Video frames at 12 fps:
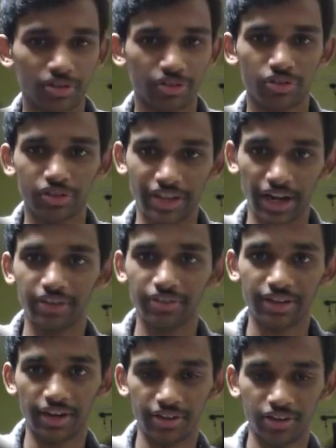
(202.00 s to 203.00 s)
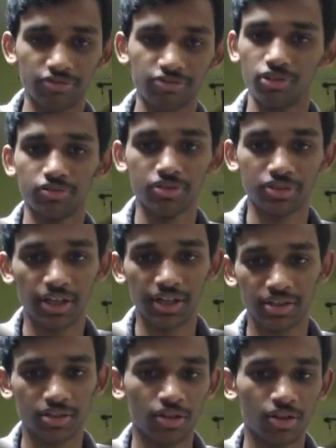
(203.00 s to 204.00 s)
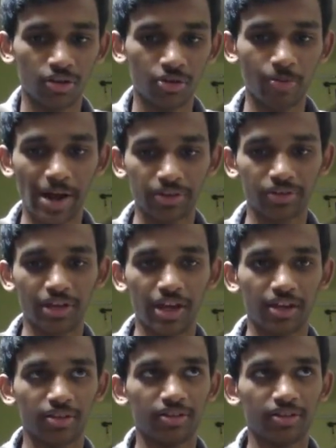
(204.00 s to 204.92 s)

you know, try to get rid of all of those sites. Go back to like